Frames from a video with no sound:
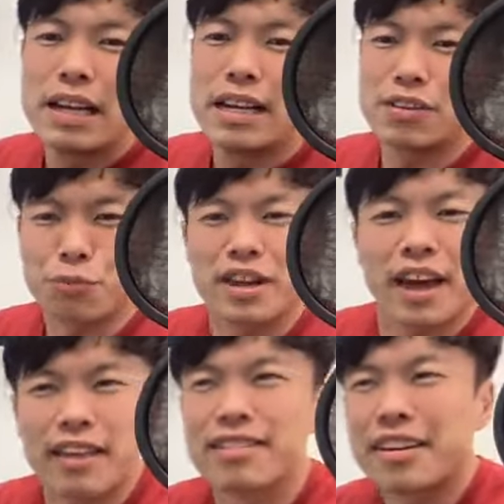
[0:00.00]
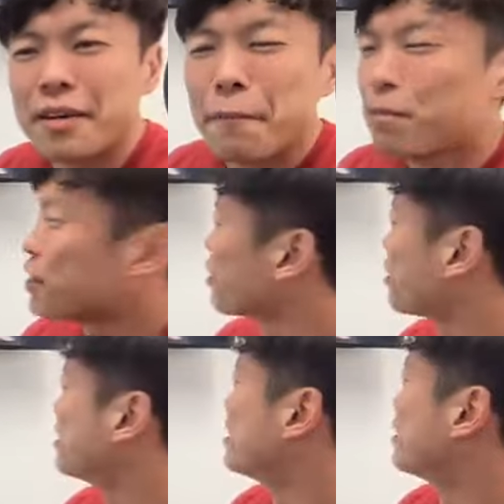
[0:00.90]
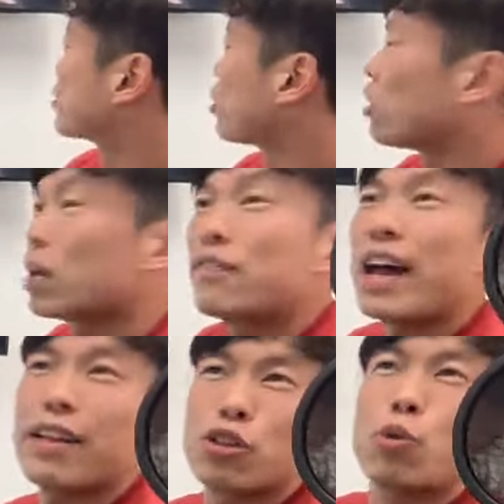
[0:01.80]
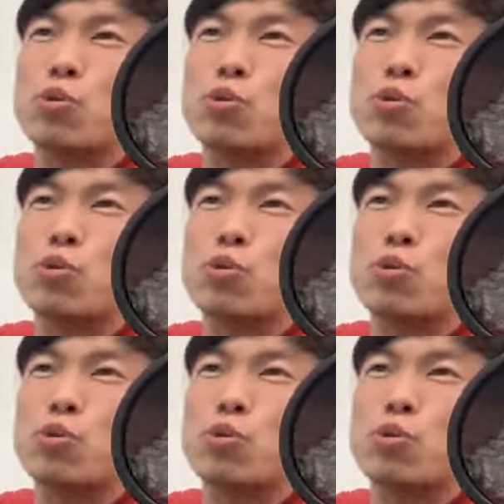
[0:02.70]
It's really handy, you know. So if that's too